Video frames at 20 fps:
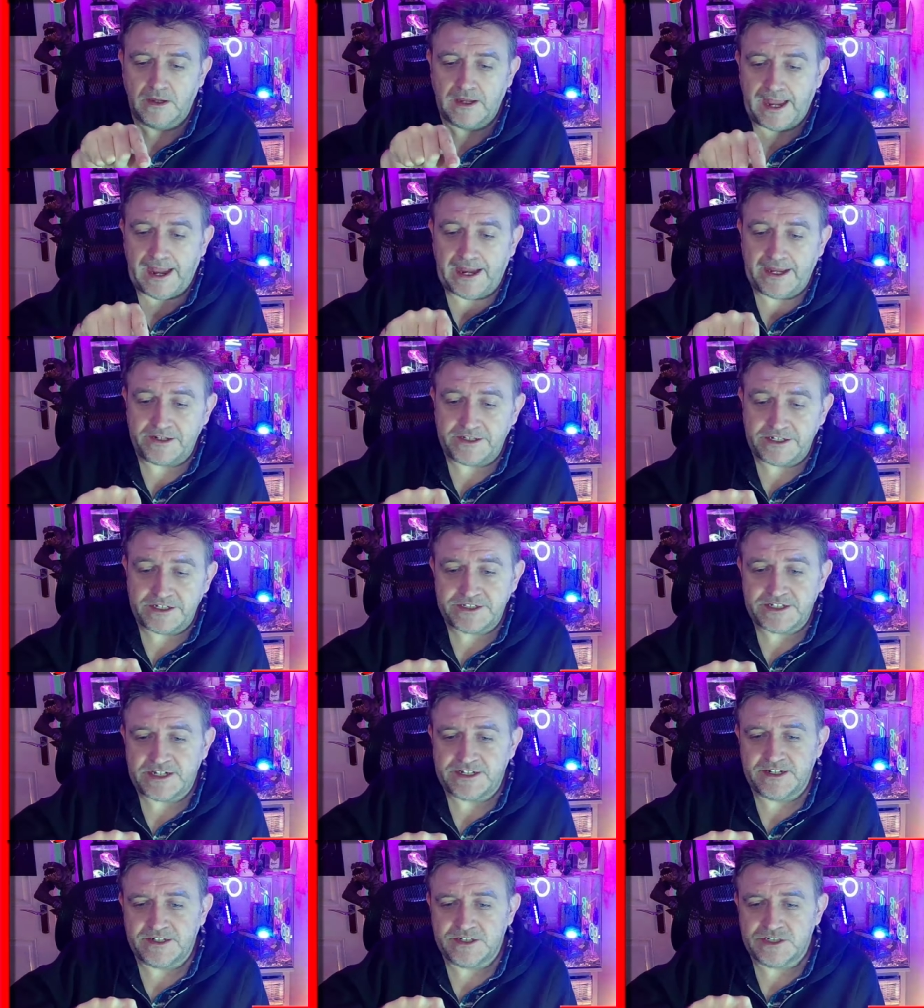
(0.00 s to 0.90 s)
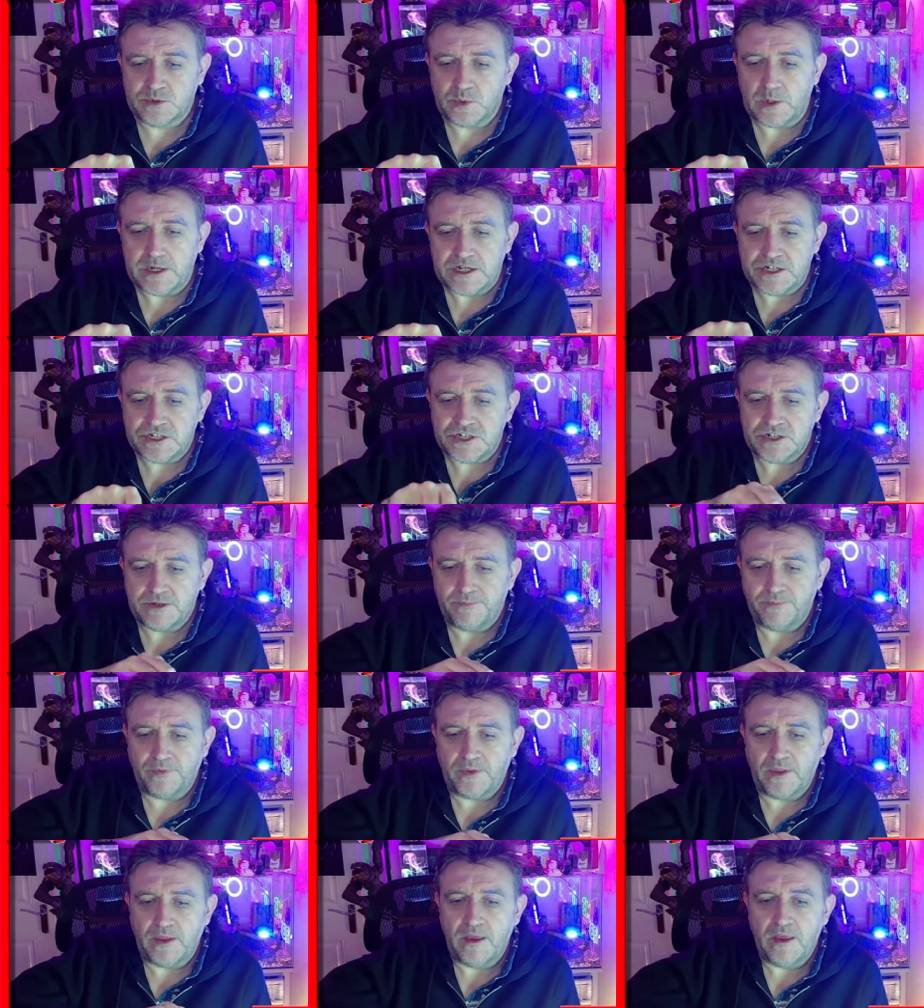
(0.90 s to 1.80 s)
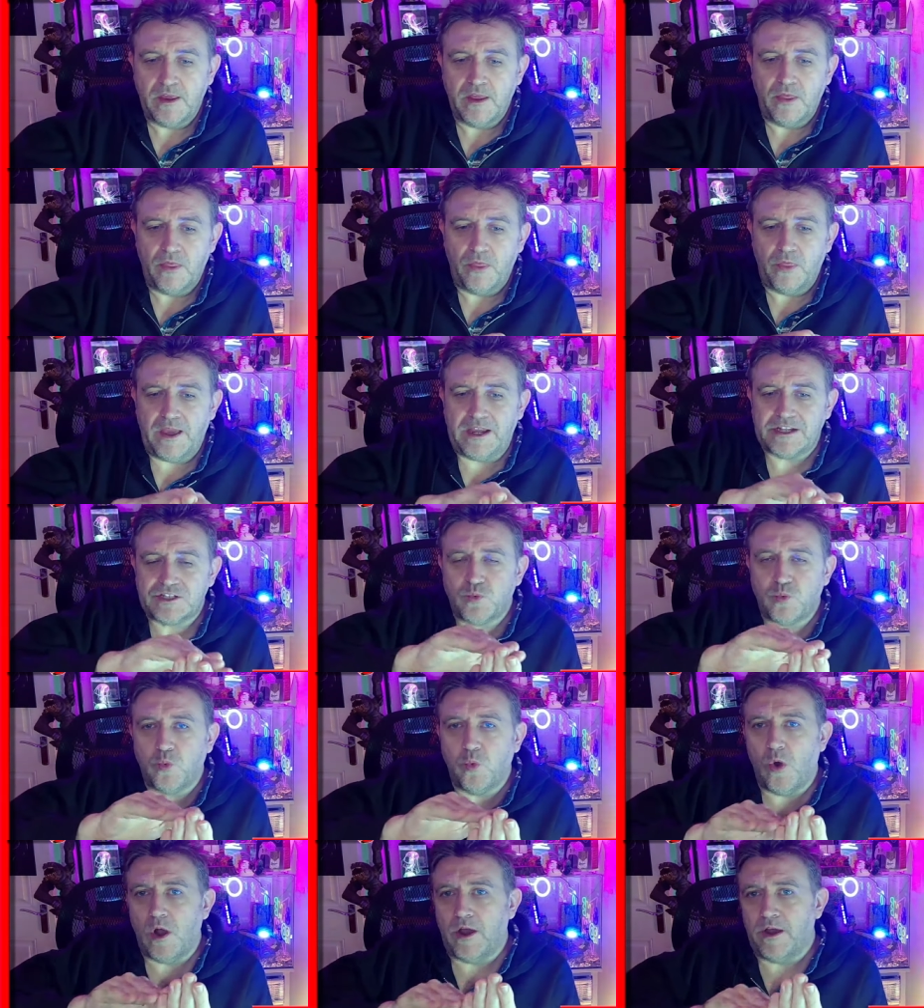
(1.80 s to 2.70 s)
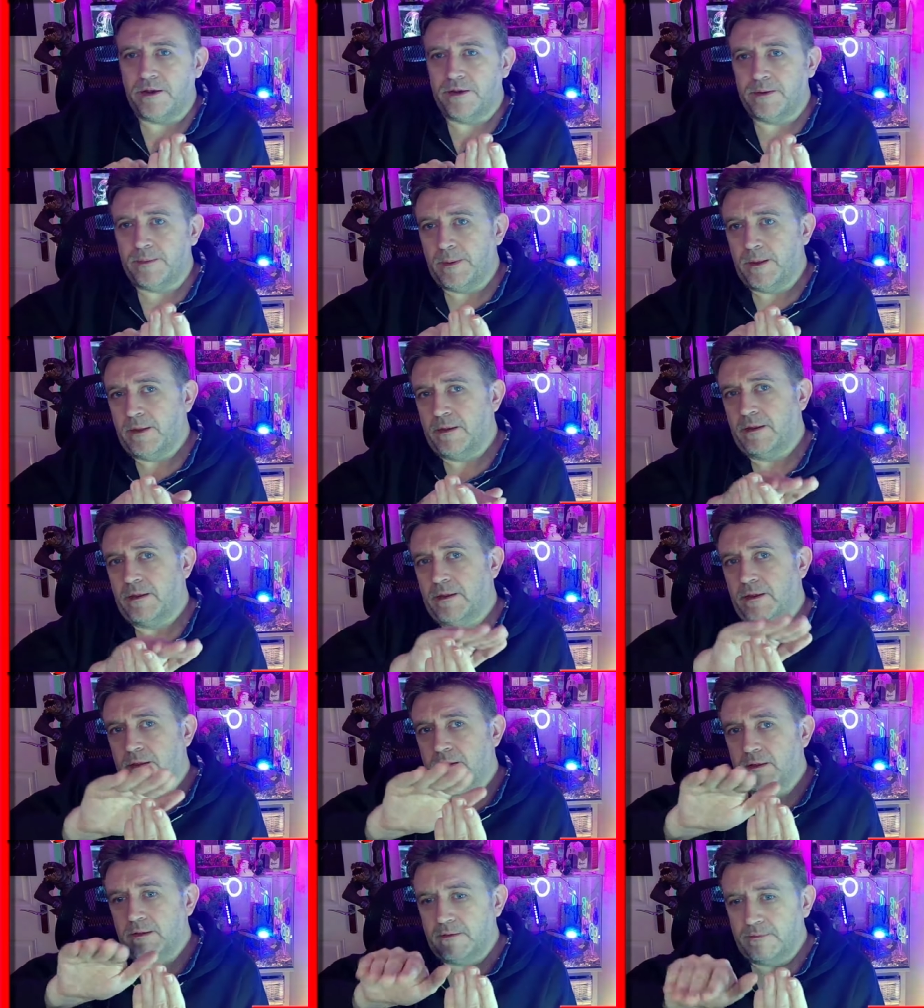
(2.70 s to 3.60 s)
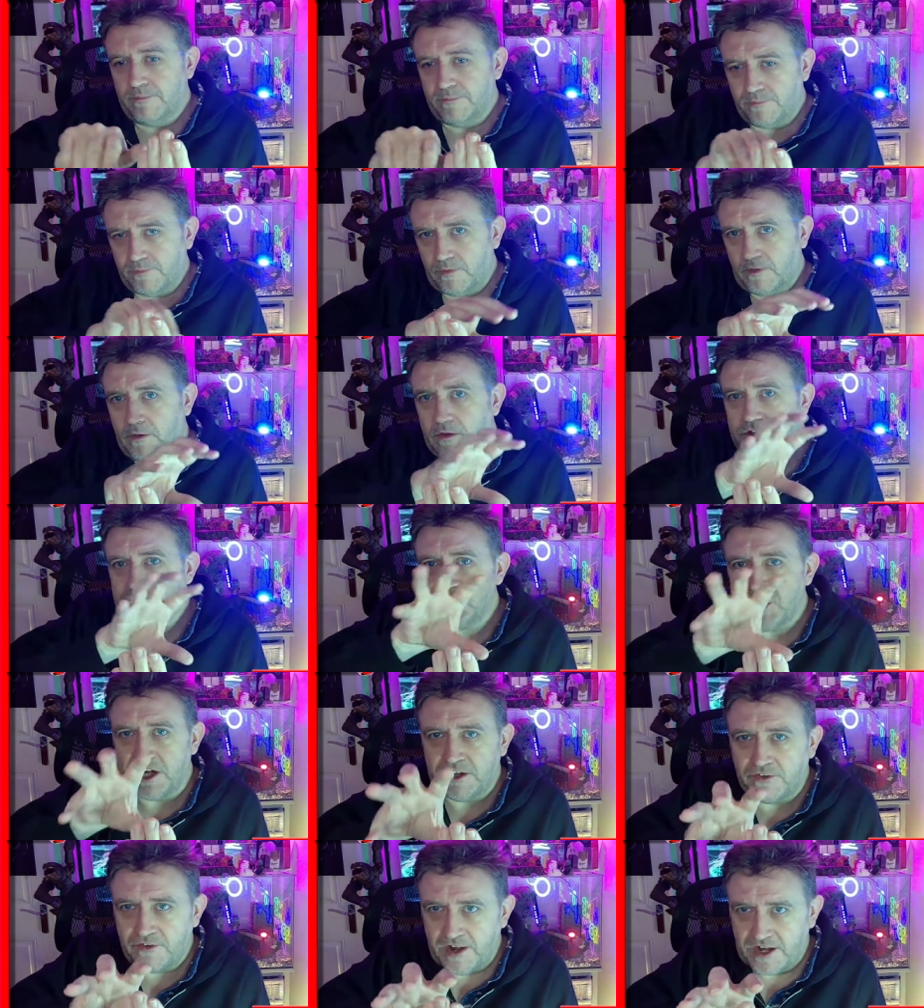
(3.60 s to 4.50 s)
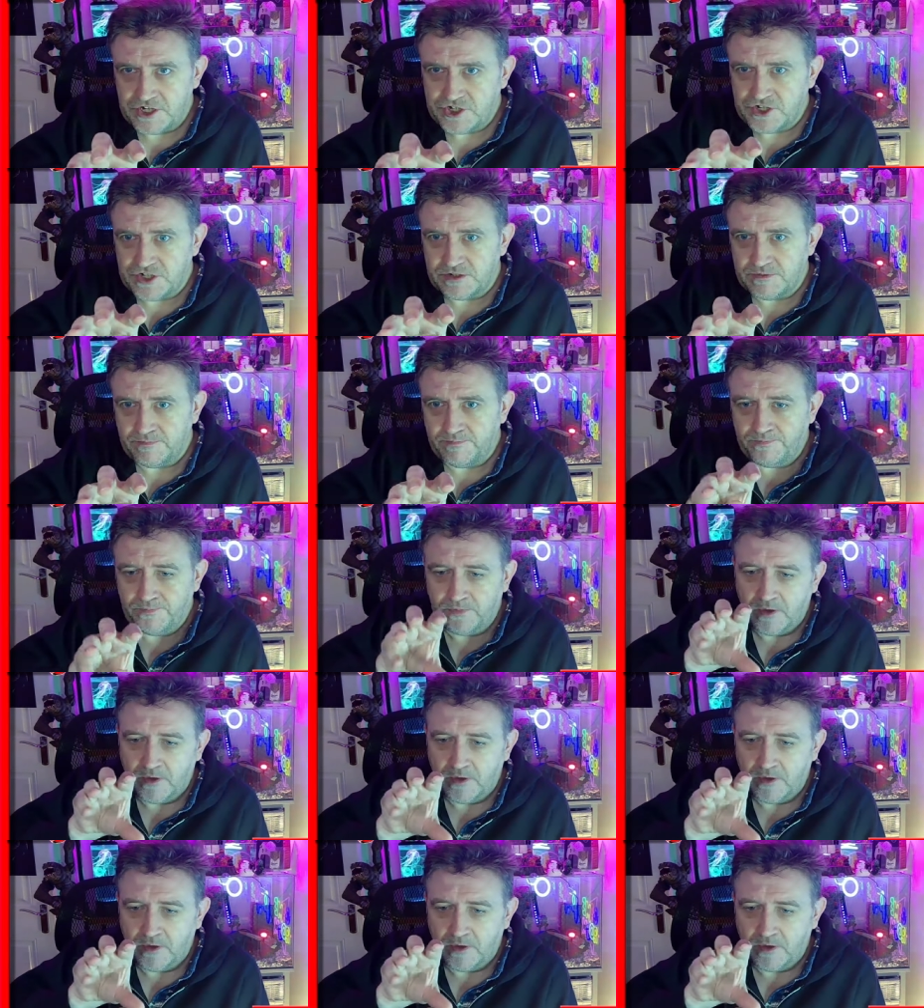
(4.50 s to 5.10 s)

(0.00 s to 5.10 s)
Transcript: and Nintendo Switch. That's one generation.